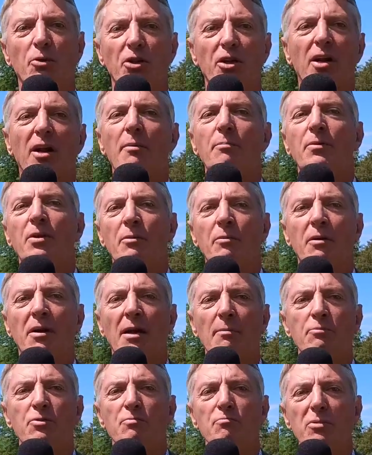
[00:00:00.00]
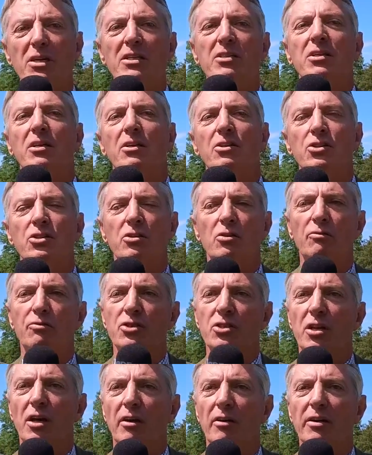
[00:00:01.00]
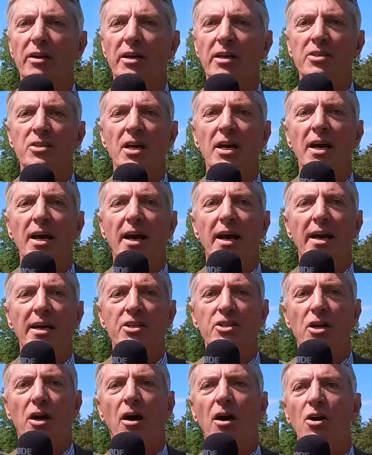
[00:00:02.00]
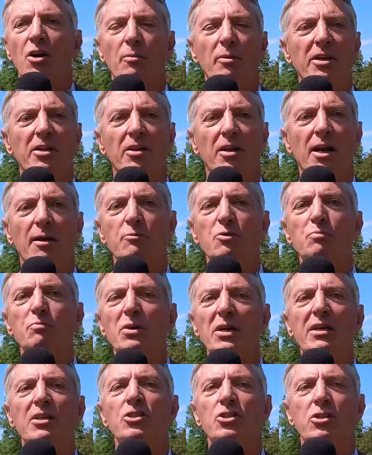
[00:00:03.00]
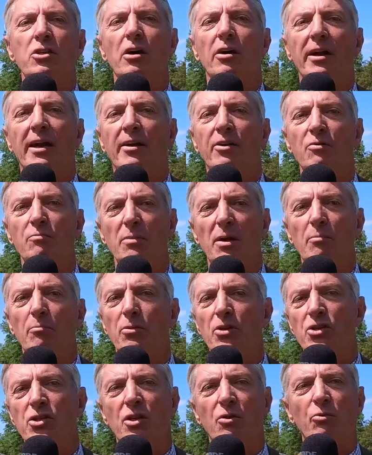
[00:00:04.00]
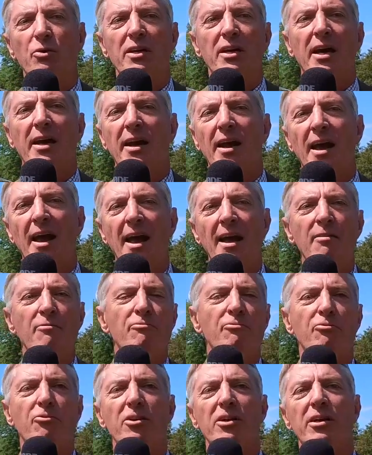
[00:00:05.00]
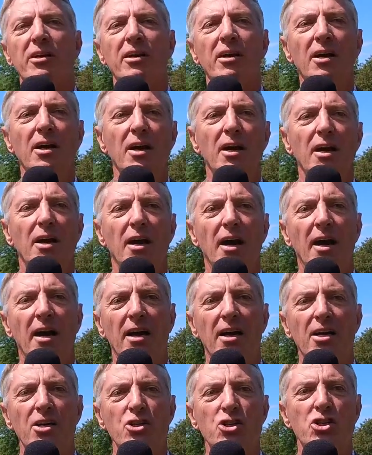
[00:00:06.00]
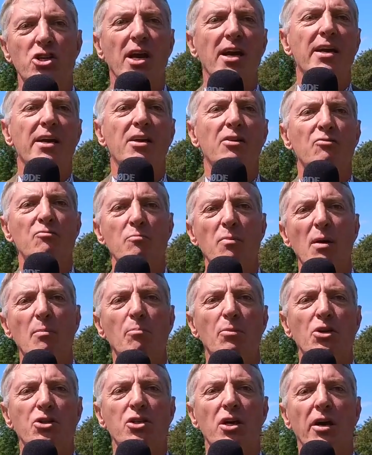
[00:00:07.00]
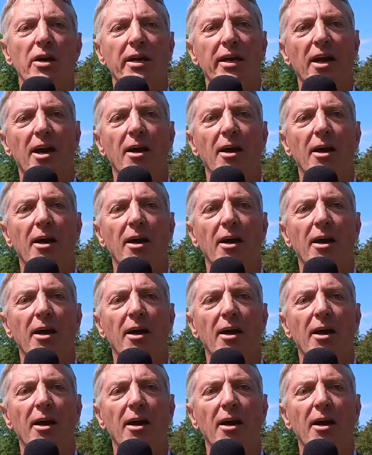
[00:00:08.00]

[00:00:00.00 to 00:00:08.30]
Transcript: The club's meeting at Silverstone is arguably the club's biggest turnout of members. So we get every shade of member turning